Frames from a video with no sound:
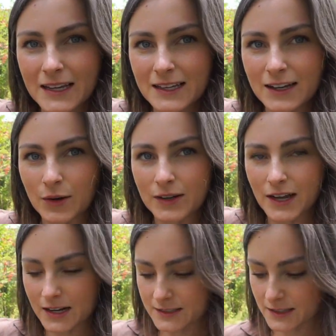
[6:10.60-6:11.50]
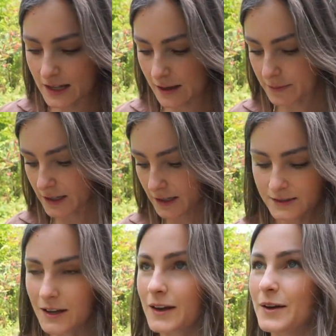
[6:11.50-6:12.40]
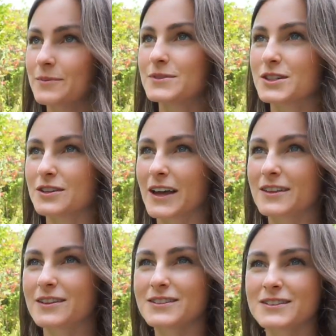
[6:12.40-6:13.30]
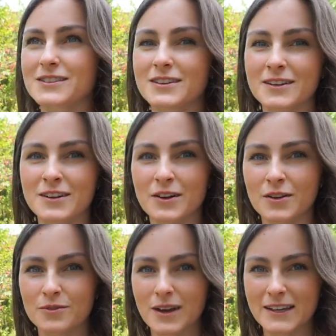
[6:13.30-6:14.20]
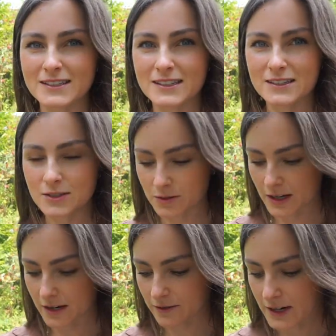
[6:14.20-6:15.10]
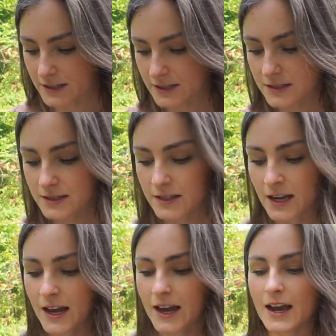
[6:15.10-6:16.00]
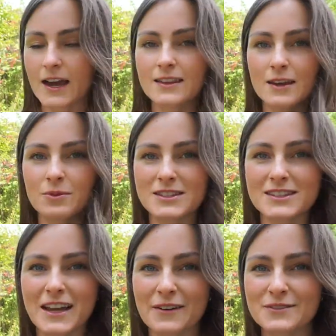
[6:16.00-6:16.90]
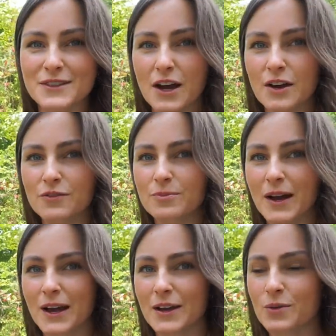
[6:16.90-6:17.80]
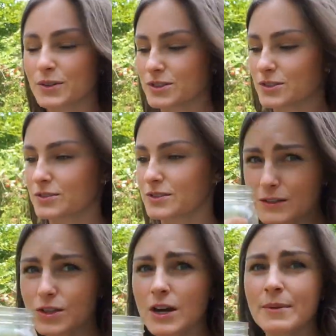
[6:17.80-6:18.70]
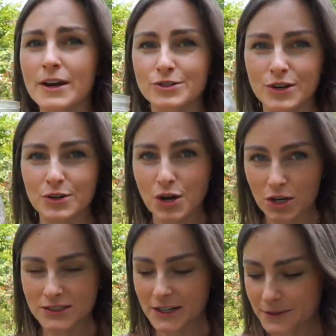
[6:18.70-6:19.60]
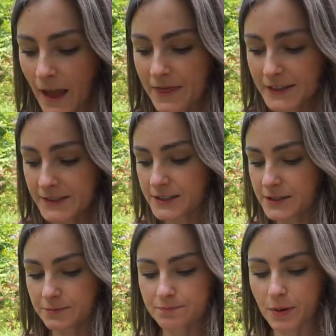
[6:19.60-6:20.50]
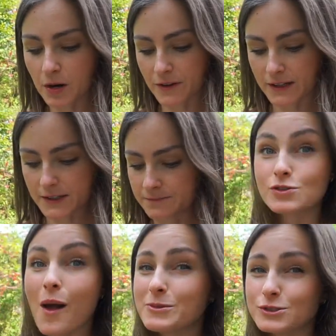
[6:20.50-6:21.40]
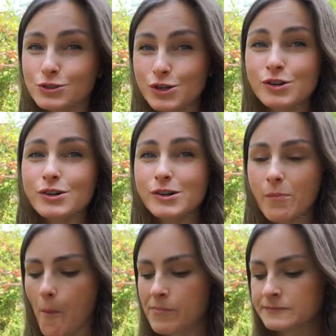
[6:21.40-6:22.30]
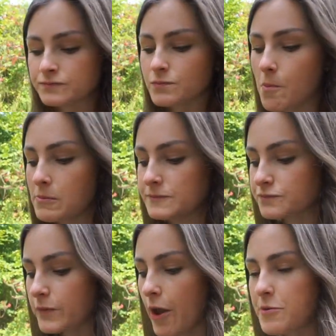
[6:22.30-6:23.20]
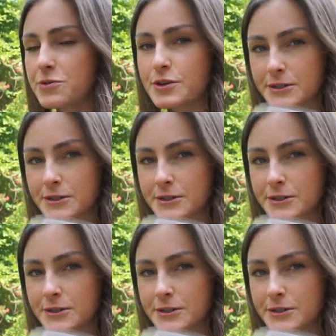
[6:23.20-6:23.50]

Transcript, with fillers: organic salami. Do you like those? Raisins, organic raisins. And then what's left of my orange juice. I'm sorry, my adrenal cocktail. And this is perfect. Salami's good. And with